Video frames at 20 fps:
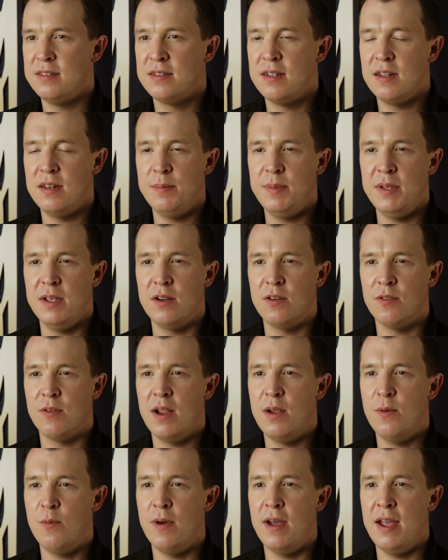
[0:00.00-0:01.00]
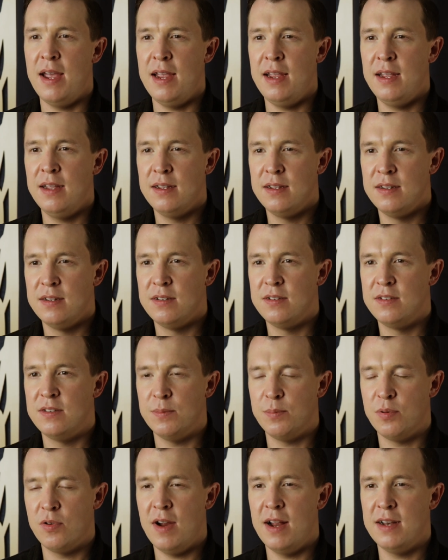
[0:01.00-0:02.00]
is going to be a great way
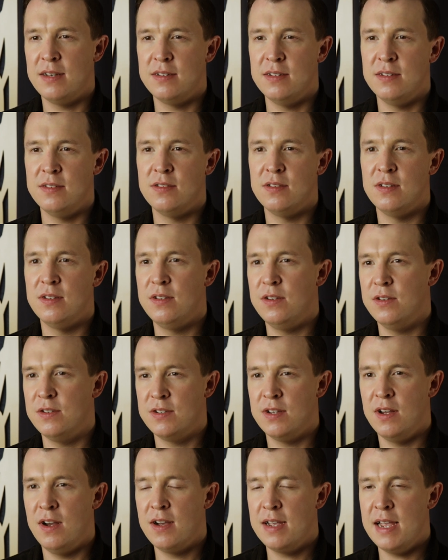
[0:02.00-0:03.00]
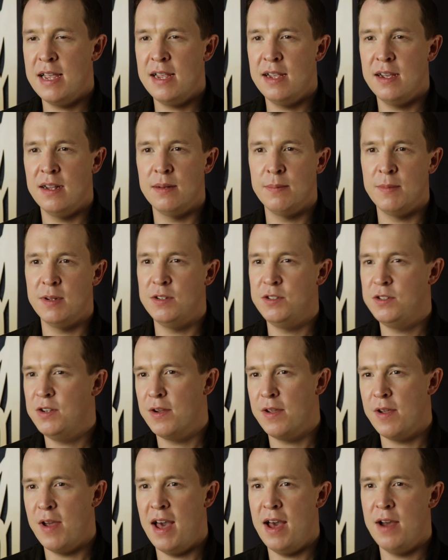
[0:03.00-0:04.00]
to practice your tonguing and I'm going to
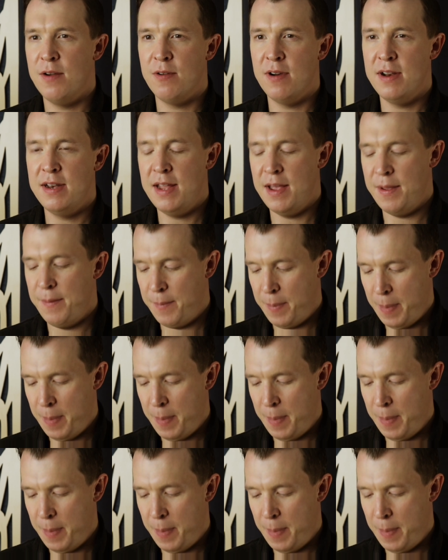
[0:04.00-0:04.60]
show you how right now.